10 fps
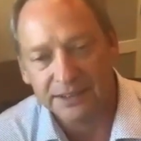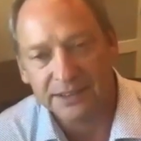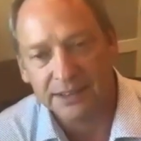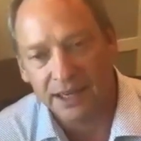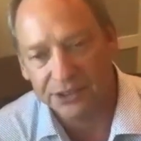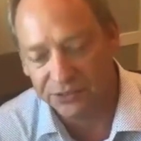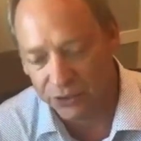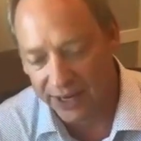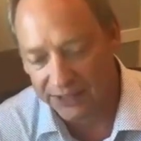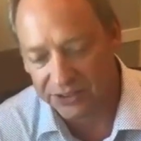depending on the
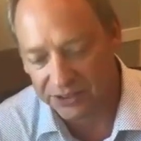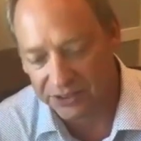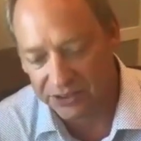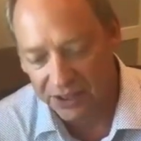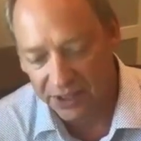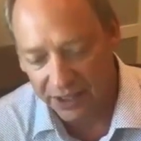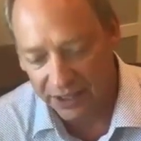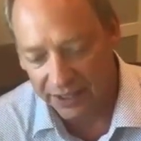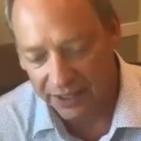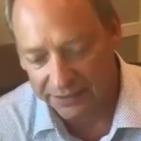size of your assets,
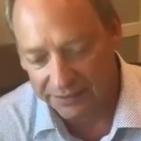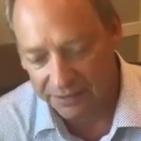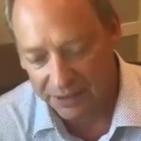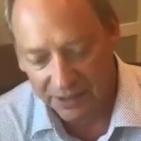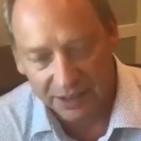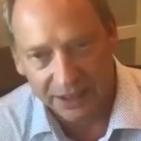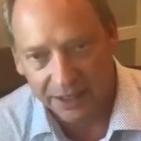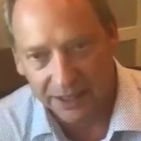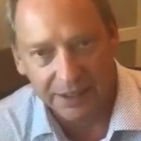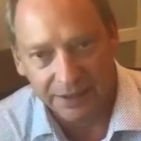and
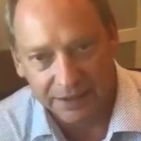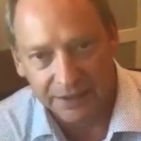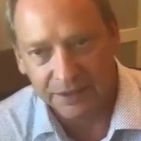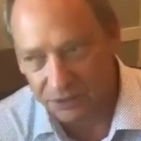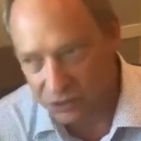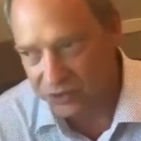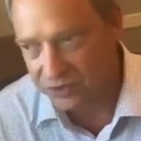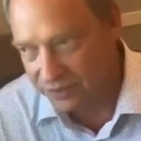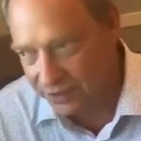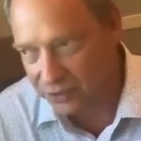
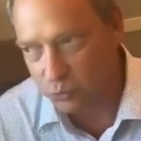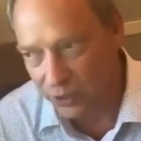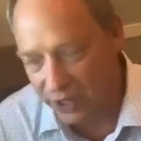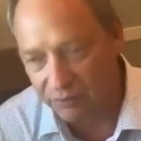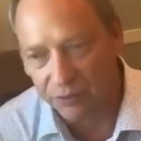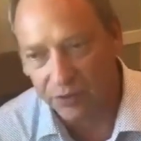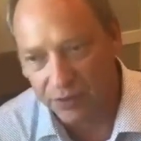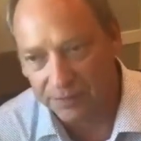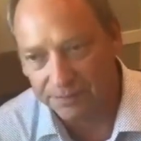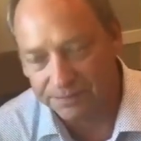it's
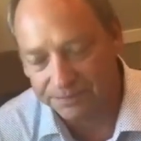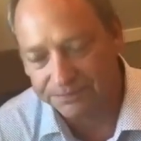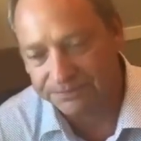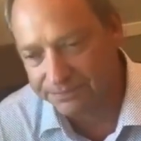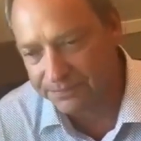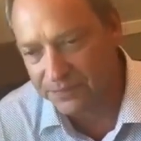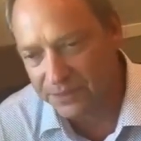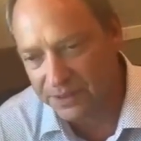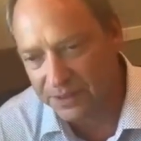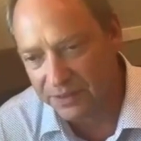whatever
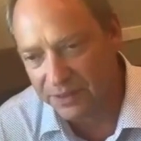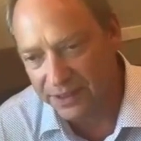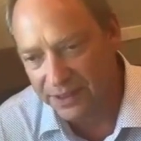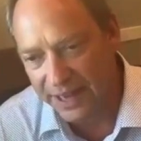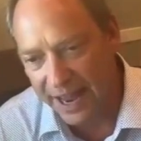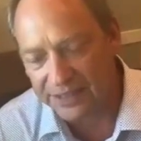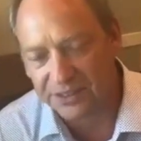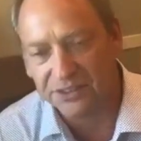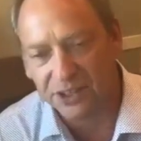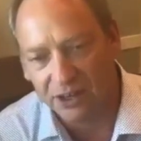the
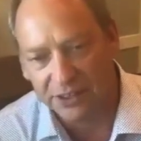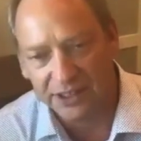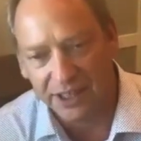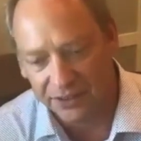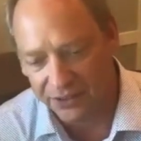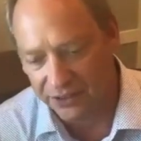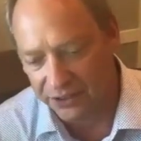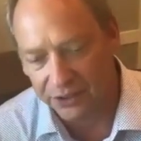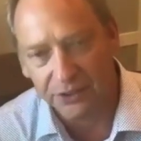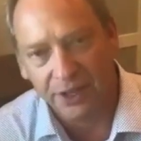assets are at the end of the
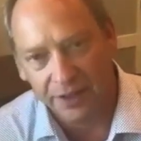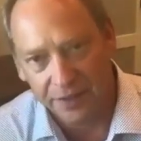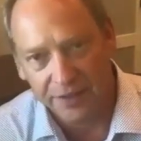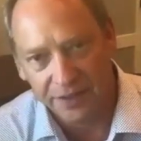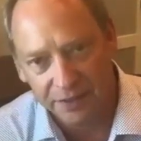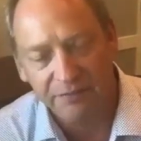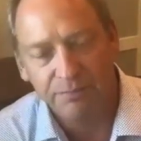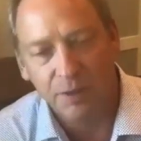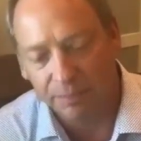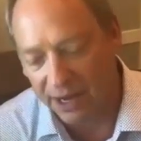year, and the
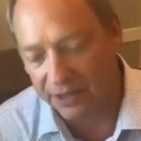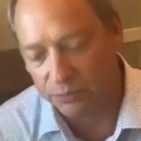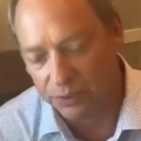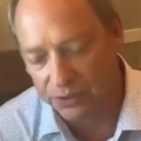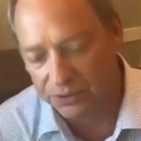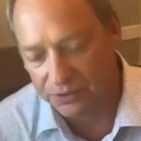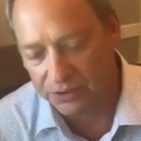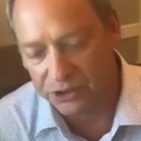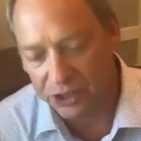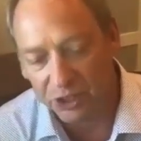bond will
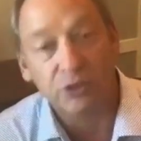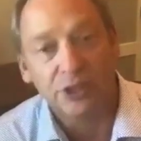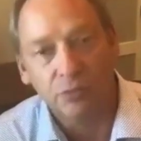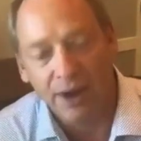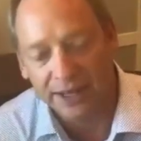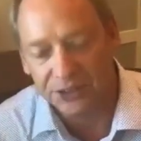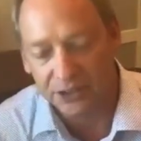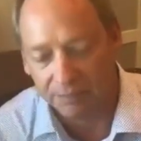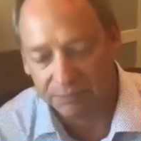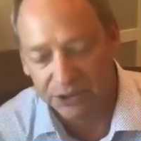generally
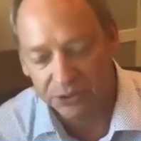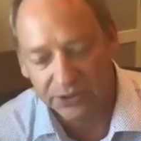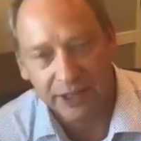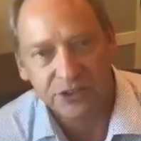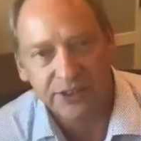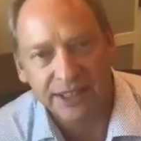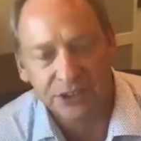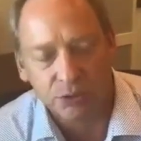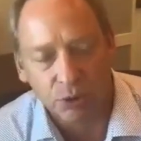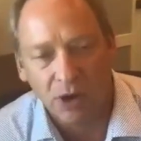ratchet up to that. So
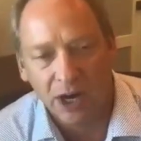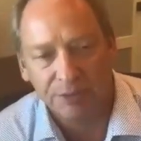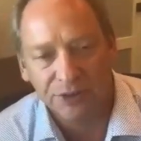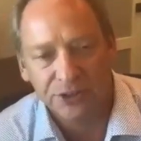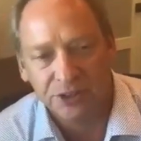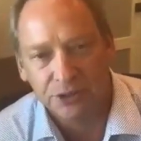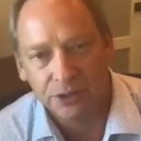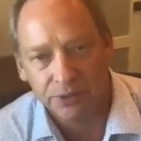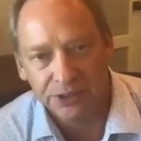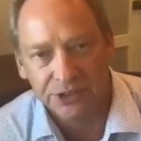that's a requirement under
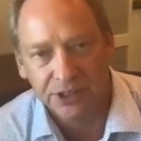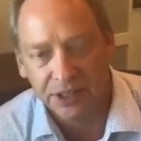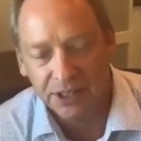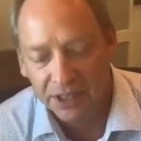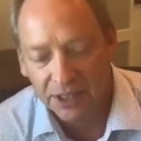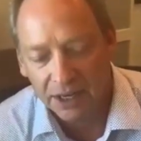ERISA